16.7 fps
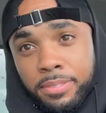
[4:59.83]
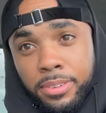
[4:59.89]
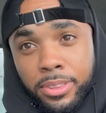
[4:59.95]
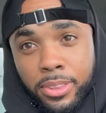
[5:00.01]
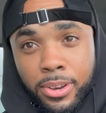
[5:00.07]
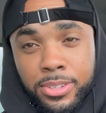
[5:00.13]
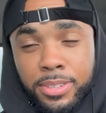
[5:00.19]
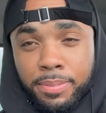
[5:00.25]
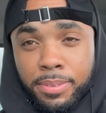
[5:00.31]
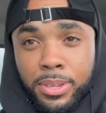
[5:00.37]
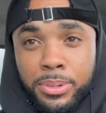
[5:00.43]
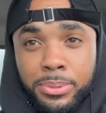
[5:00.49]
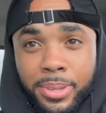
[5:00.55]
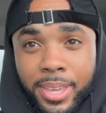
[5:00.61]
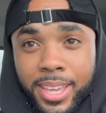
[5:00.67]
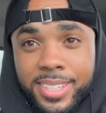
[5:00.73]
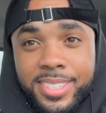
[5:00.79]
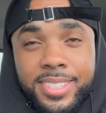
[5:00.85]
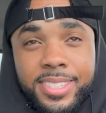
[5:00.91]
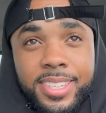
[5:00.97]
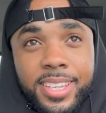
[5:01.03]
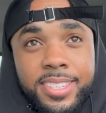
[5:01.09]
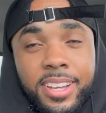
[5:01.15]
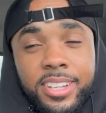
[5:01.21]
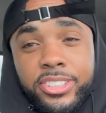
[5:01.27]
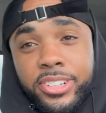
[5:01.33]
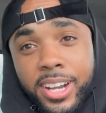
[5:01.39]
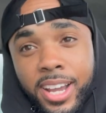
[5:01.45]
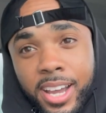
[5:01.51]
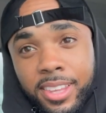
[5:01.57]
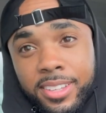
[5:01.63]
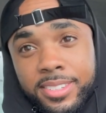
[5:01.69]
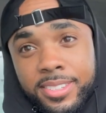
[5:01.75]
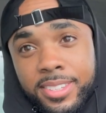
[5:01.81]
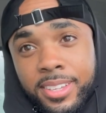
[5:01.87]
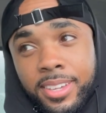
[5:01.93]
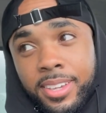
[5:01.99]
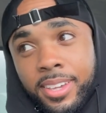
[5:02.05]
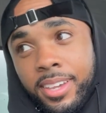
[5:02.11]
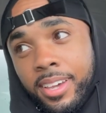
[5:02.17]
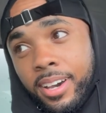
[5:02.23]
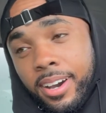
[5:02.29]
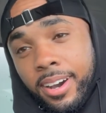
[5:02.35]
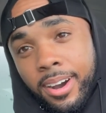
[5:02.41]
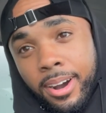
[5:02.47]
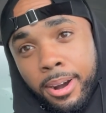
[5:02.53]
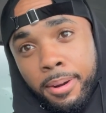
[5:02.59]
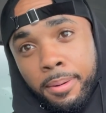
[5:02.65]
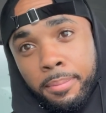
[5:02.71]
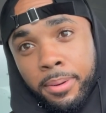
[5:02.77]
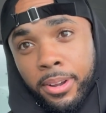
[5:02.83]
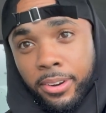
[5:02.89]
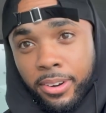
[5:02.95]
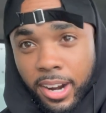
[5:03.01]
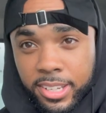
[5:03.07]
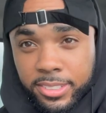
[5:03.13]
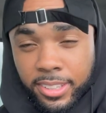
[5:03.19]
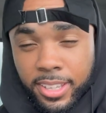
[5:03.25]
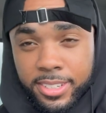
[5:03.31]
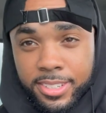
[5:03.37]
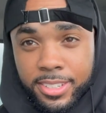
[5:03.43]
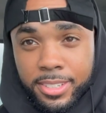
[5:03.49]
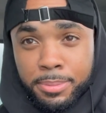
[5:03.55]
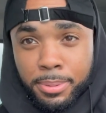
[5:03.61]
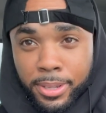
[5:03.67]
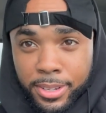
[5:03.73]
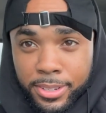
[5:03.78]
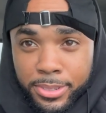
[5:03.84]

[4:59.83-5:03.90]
For those of you who guessed $600, um, congratulations because